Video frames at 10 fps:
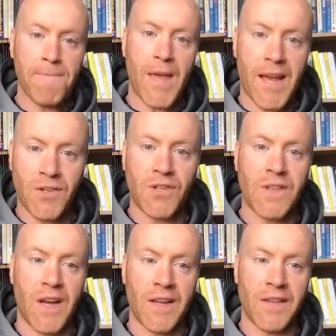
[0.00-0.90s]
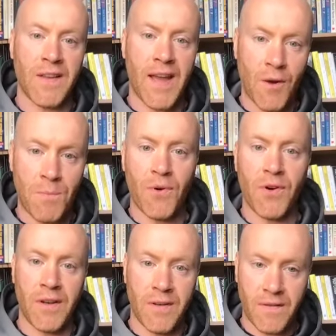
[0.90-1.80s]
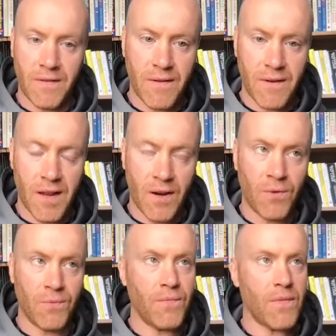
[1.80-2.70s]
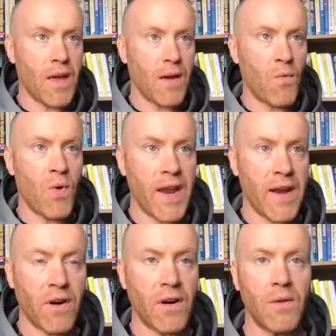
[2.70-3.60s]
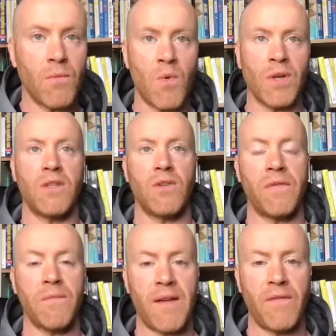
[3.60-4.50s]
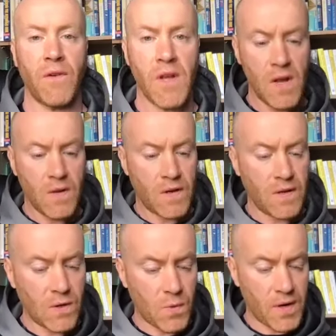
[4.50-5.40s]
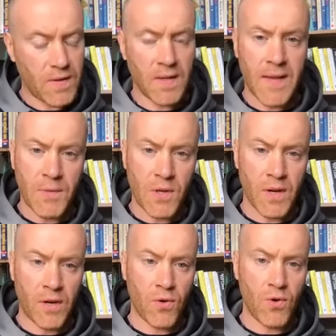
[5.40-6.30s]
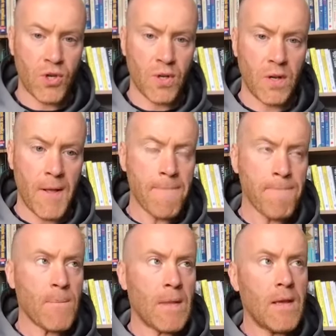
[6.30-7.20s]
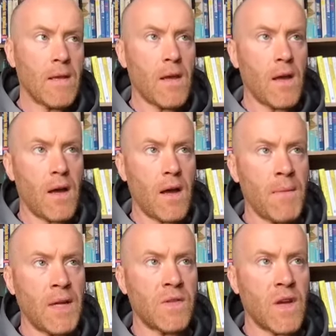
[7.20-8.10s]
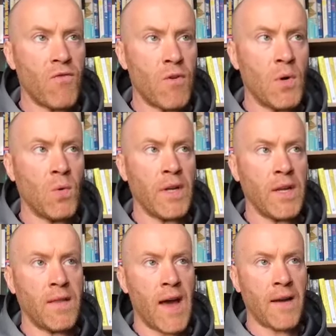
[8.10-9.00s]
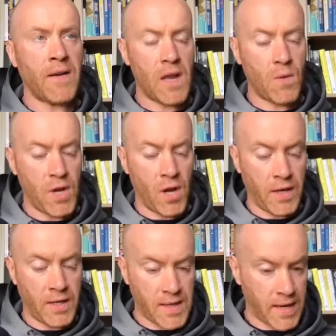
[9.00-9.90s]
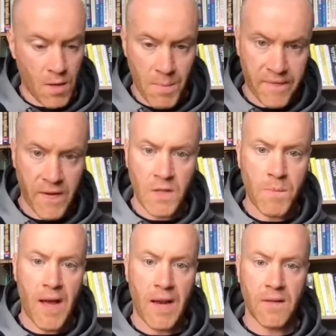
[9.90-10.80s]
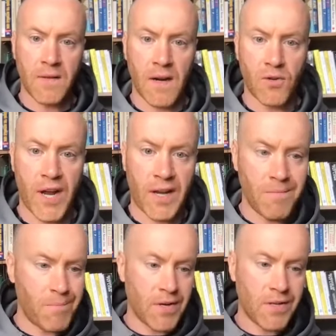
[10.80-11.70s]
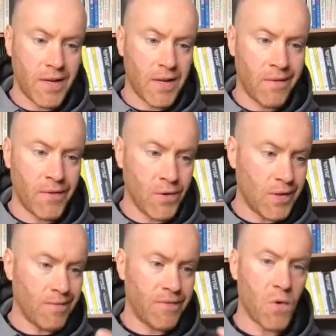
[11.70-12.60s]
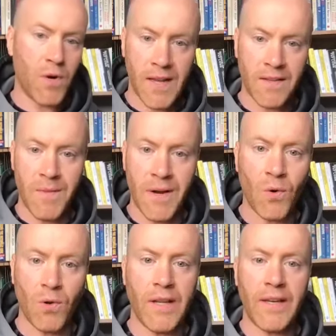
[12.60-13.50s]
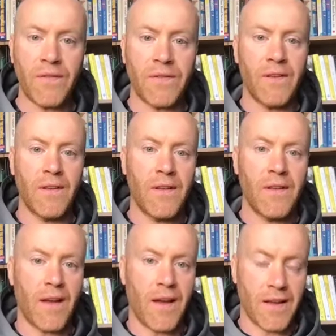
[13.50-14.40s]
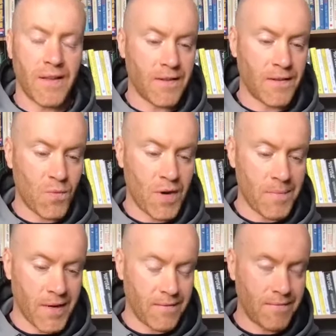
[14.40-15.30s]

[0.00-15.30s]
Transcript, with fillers: exercise and output and, you know, whatever we want to do from that front. So this is where it's absolutely crucial. I'm not saying remotely that we all need to take out MyFitnessPal and start tracking. Personally, I've used it 4 days in my whole life. It's one of my